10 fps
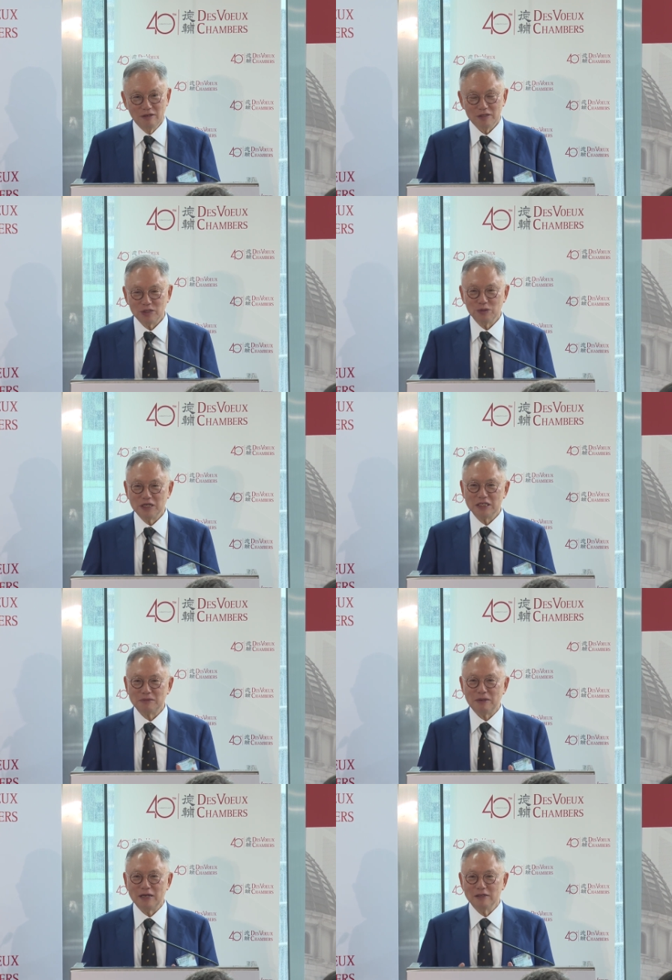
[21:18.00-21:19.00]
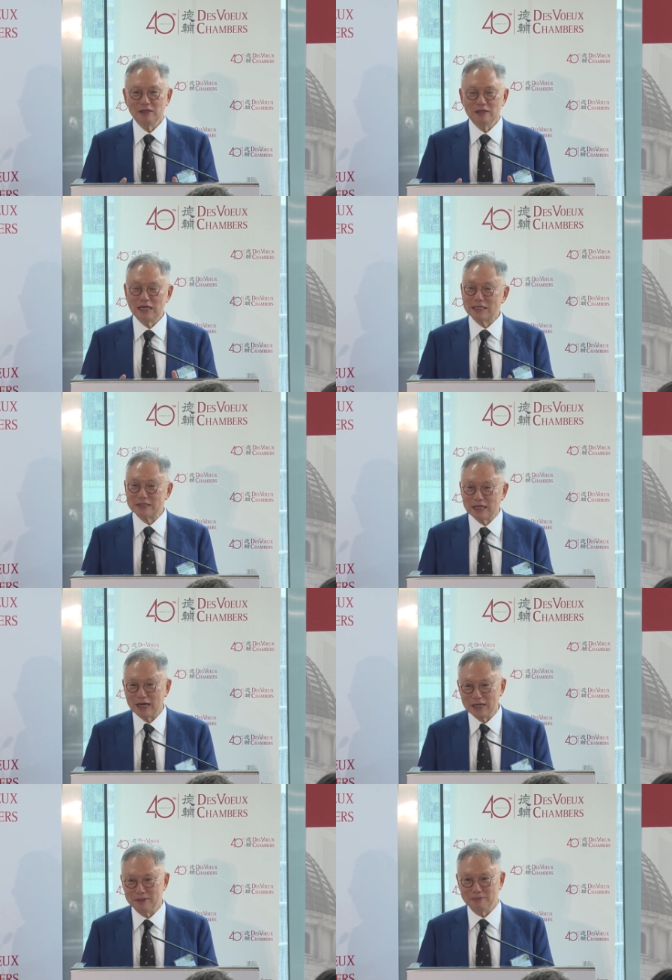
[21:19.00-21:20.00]
So they spend less
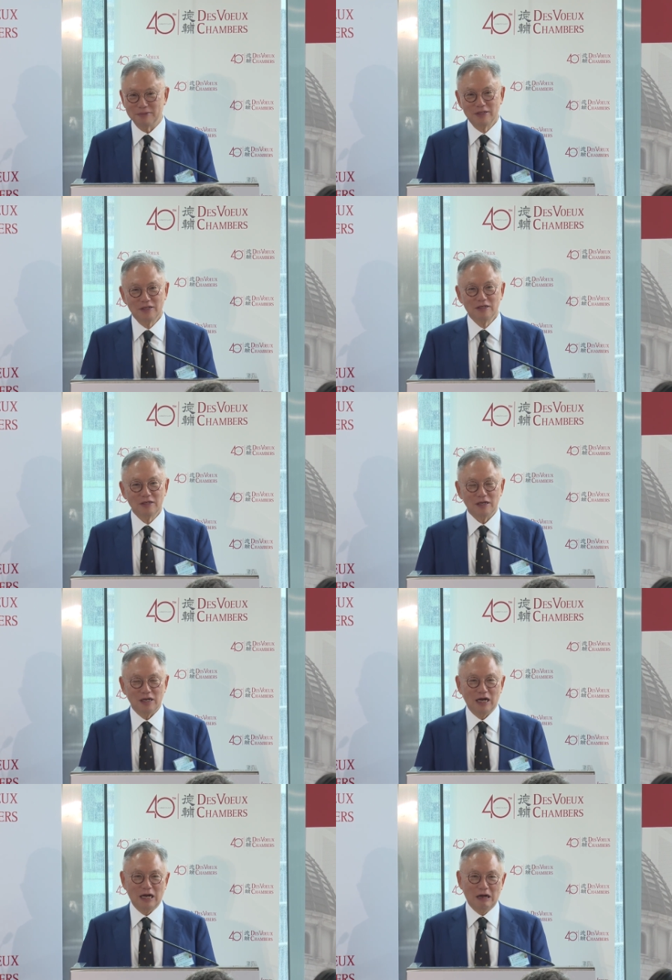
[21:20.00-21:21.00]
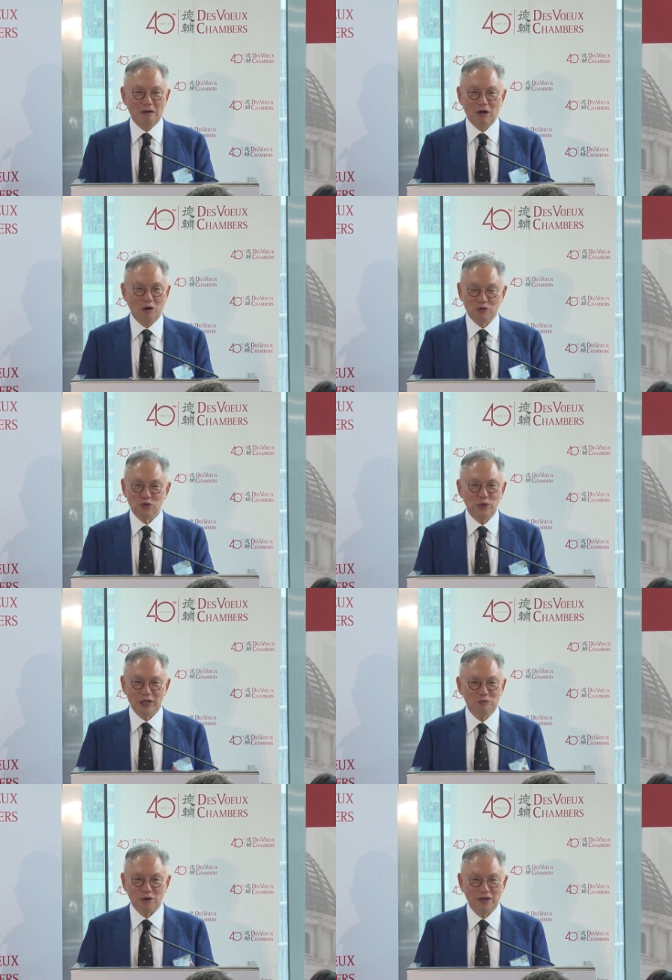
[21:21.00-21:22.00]
time uh, on
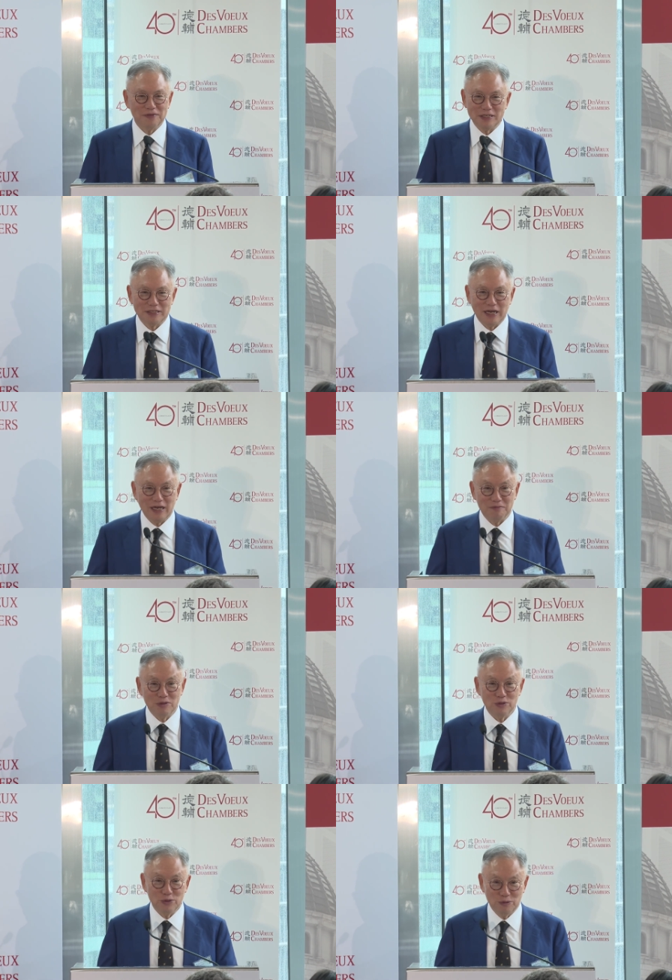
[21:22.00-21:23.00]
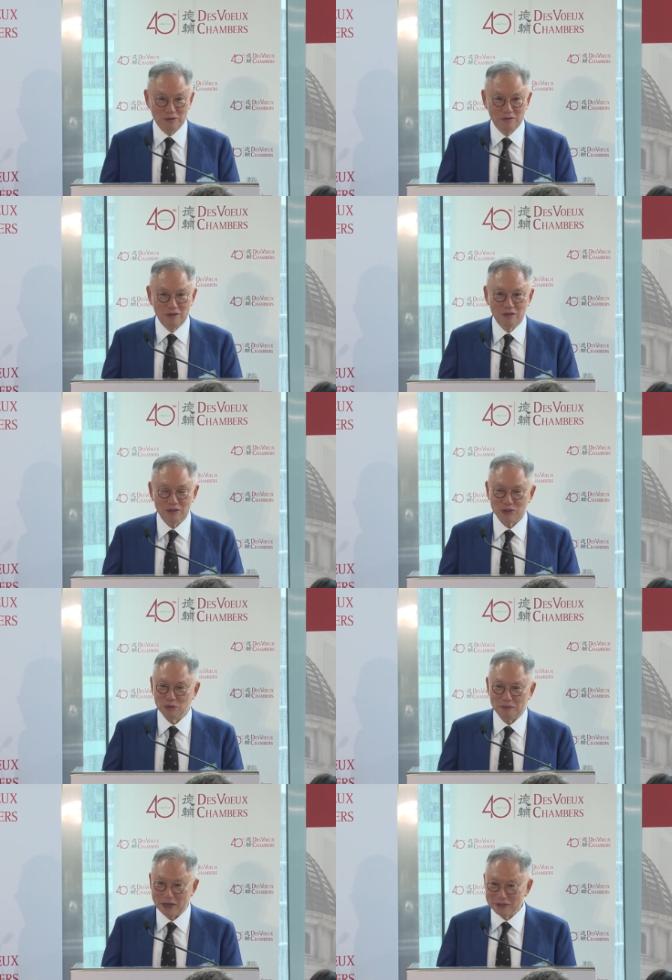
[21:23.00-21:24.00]
doing whatever they have to do. So
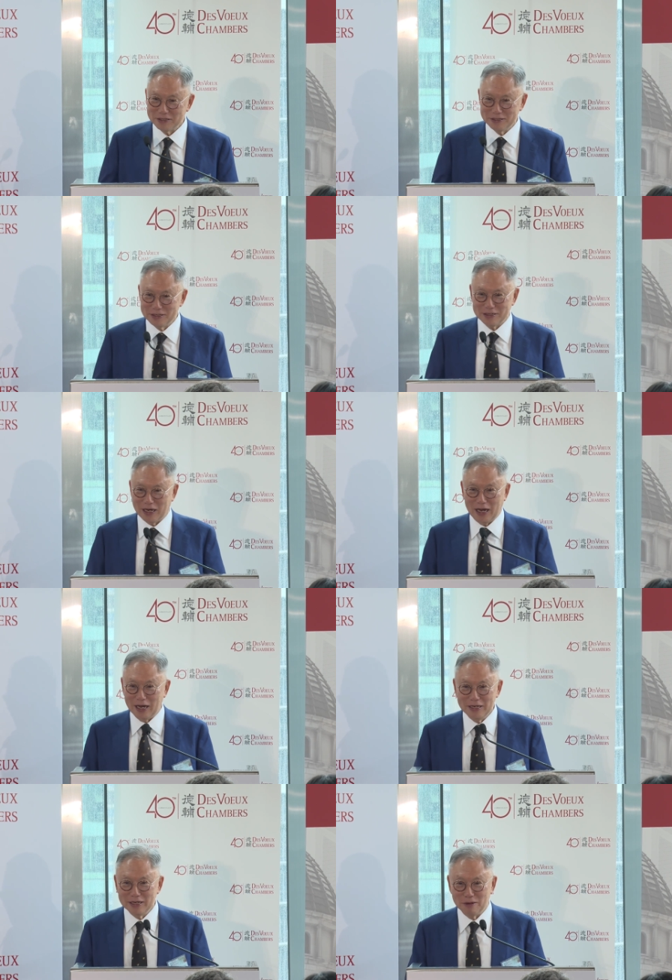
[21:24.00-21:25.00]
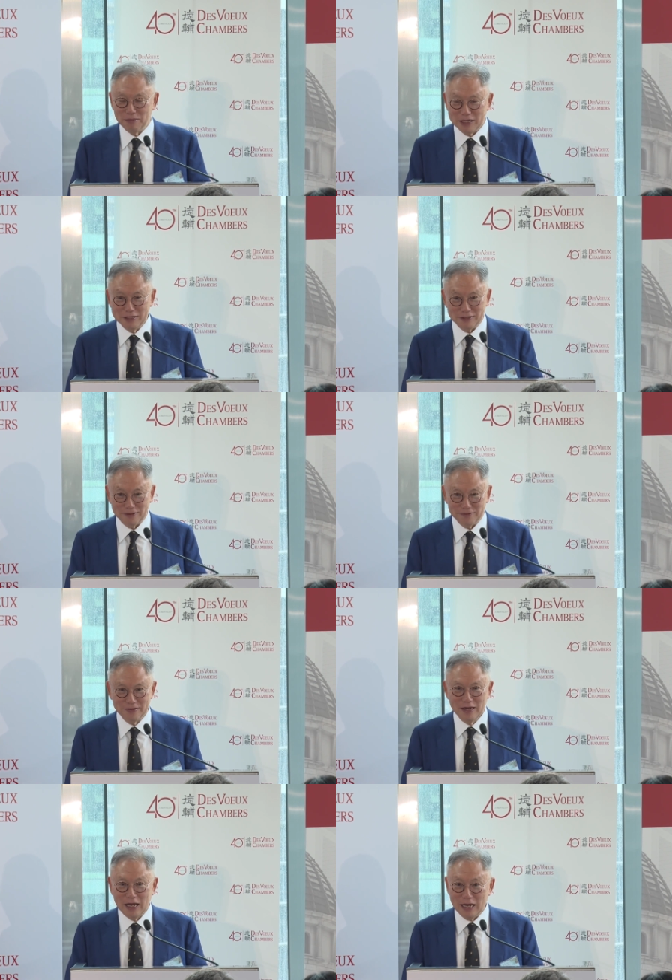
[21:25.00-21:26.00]
barristers are highly competitive,
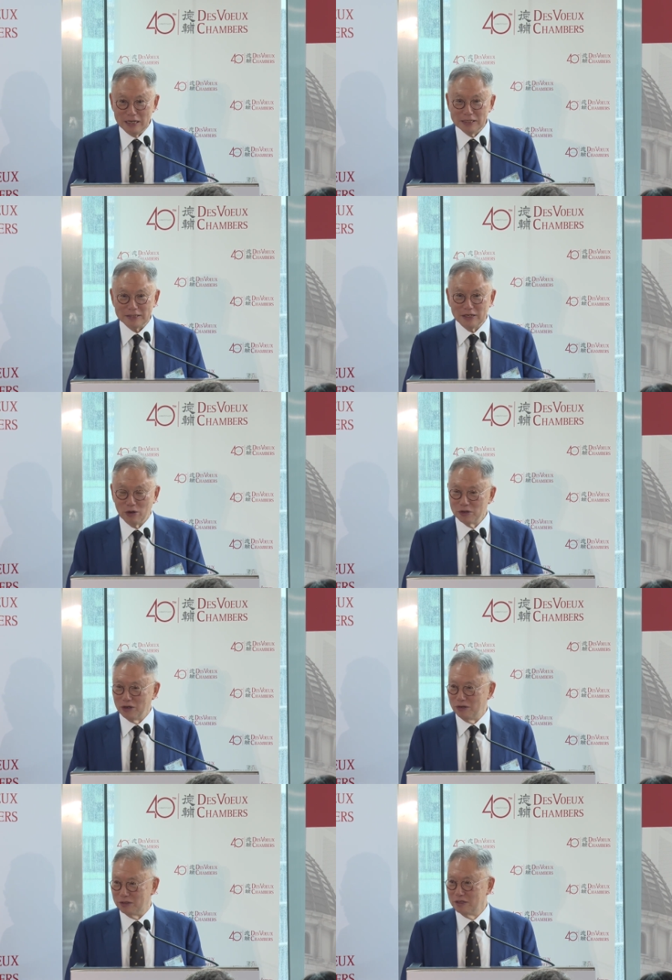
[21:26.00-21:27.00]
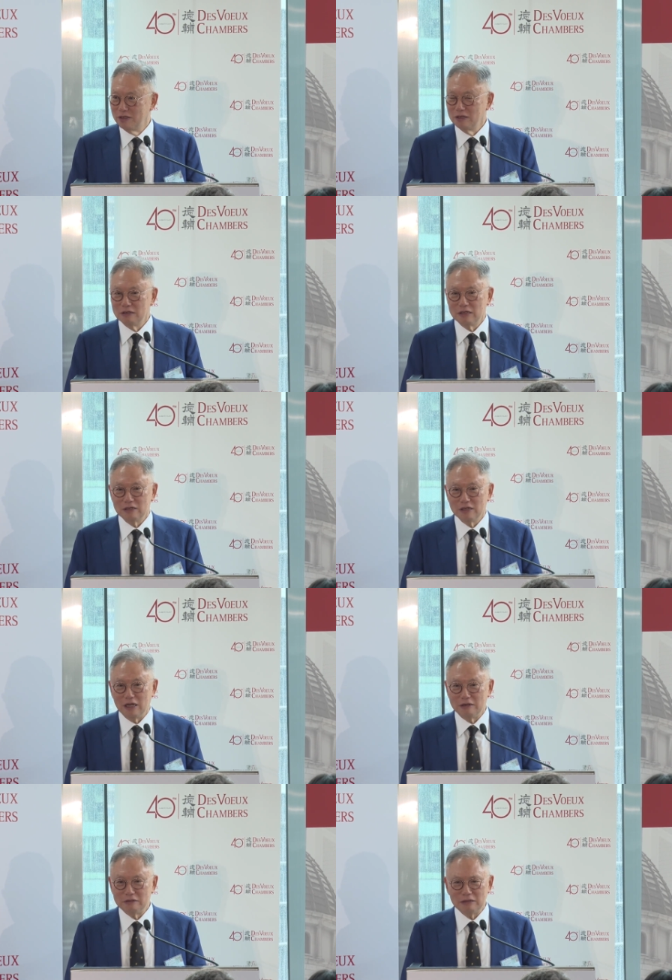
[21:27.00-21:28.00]
at least in Hong Kong.
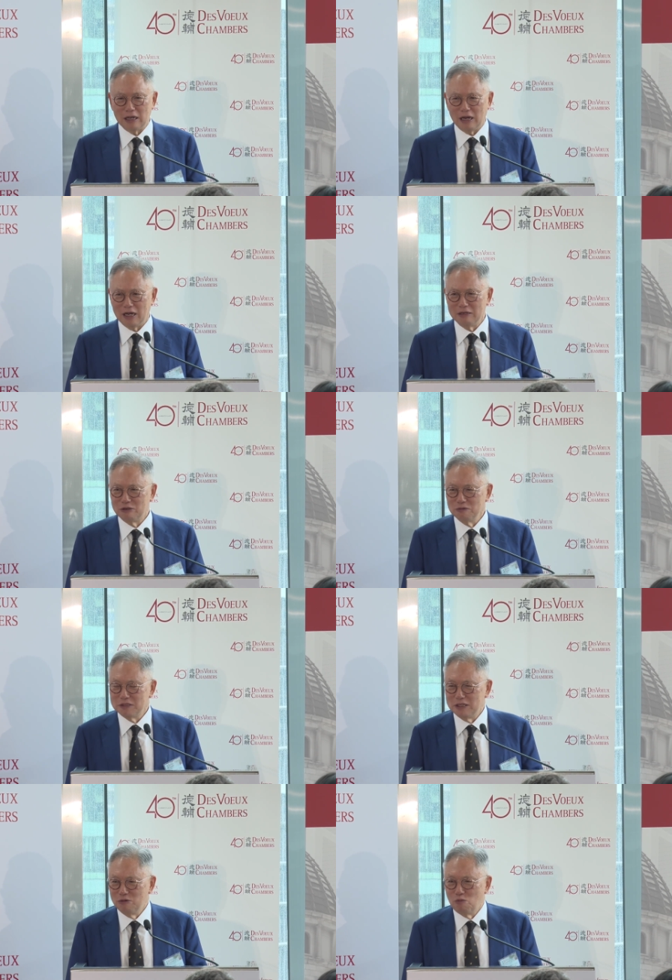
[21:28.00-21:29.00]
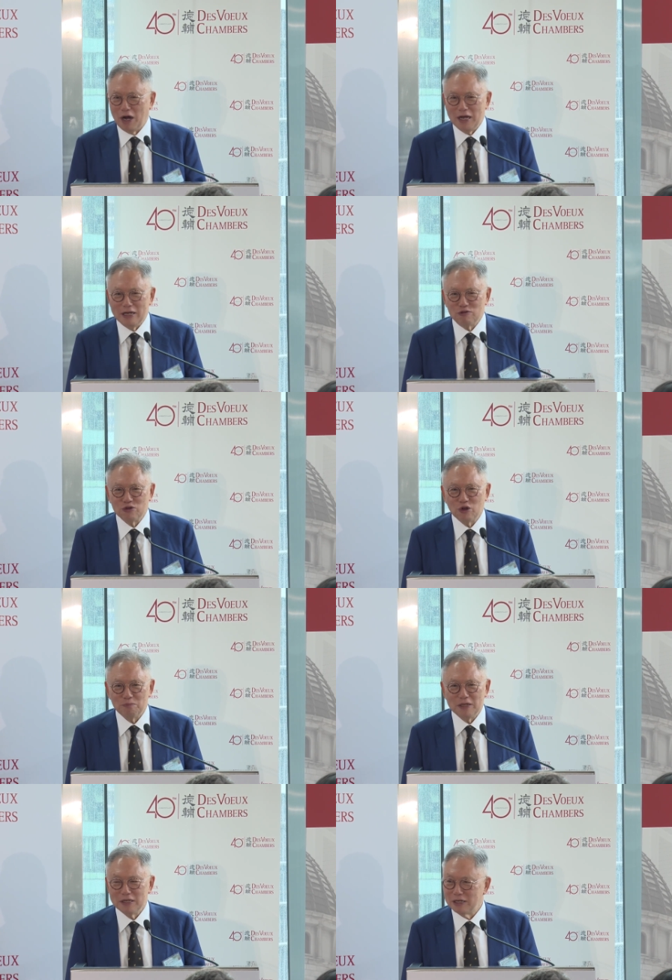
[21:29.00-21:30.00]
And I don't see why it should not
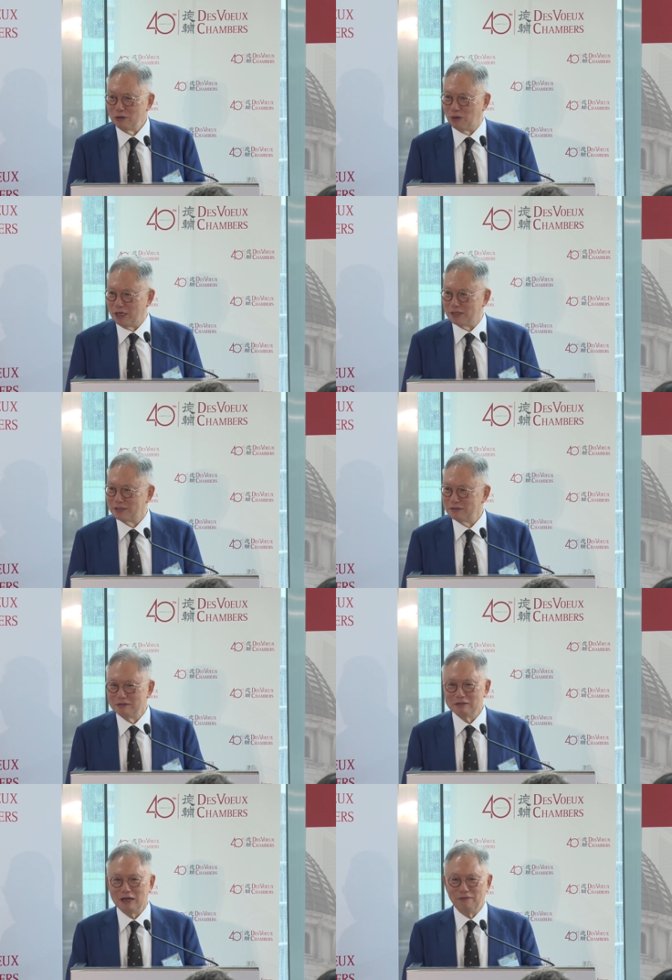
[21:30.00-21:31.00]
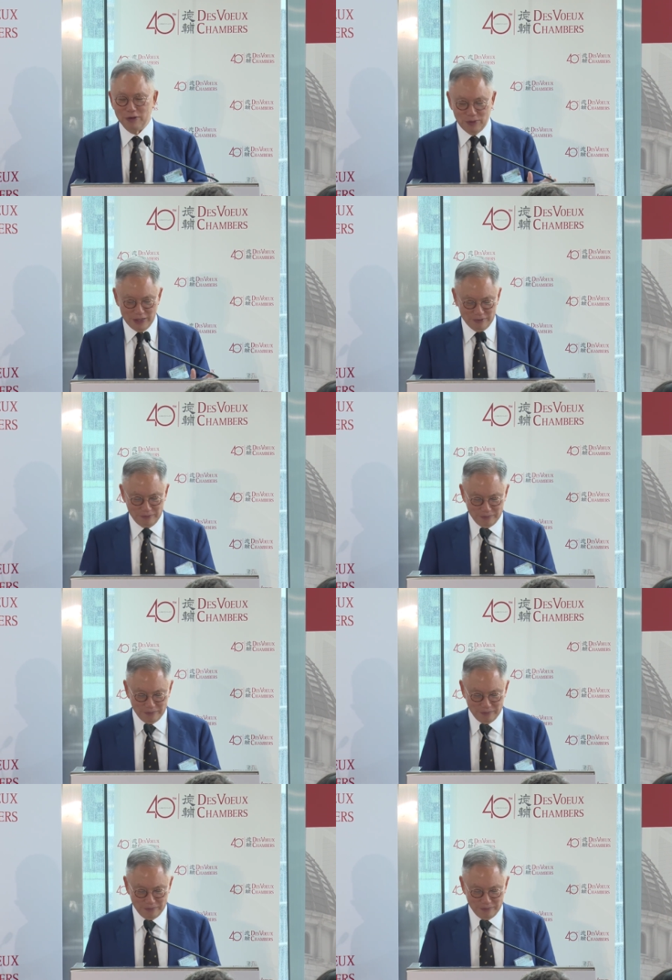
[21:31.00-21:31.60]
be otherwise everywhere.